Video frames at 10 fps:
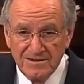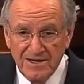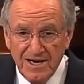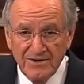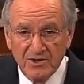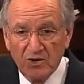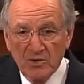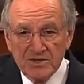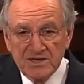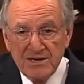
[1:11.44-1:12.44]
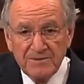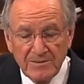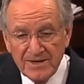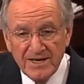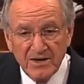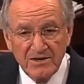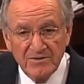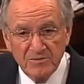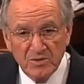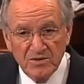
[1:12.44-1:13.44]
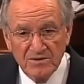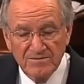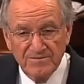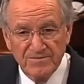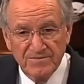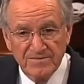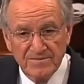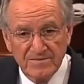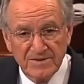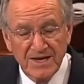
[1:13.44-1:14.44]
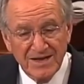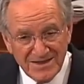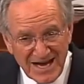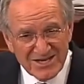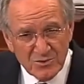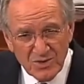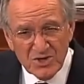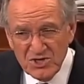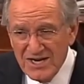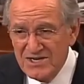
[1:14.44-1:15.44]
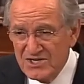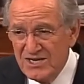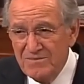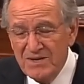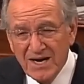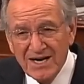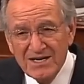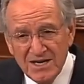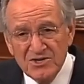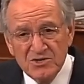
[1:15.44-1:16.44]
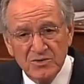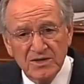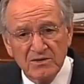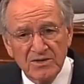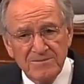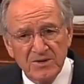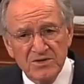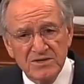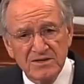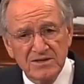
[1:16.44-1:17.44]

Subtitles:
And the COLAs keep coming down even more. That's what Change CPI does to an elderly person.